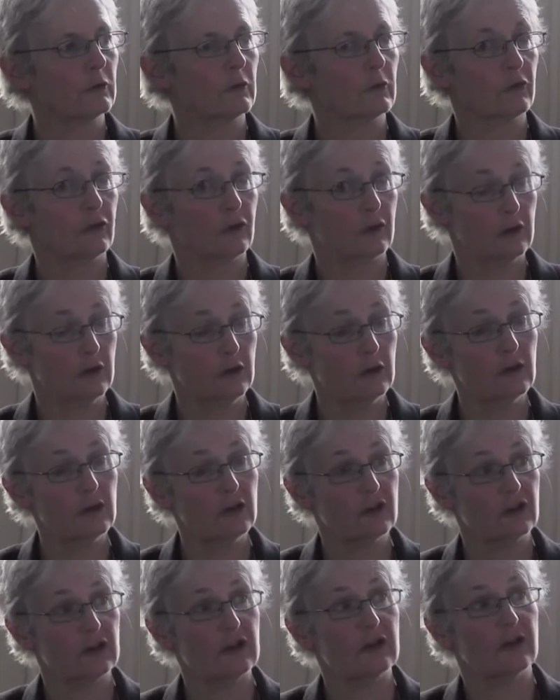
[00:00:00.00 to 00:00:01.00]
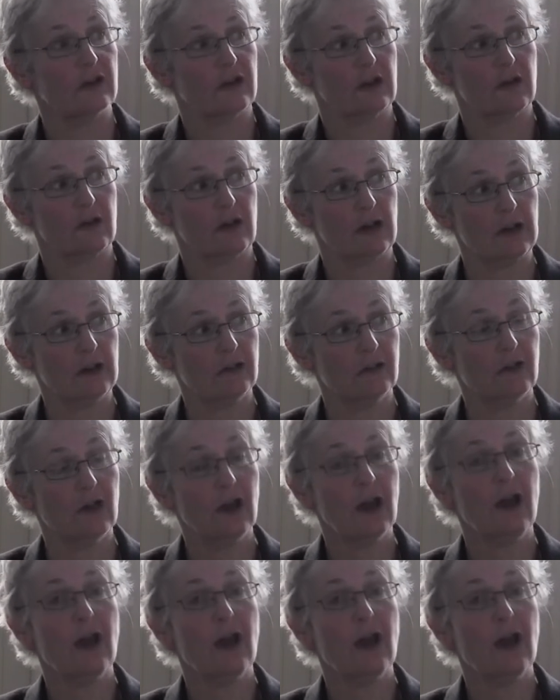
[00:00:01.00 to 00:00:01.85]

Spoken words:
security theories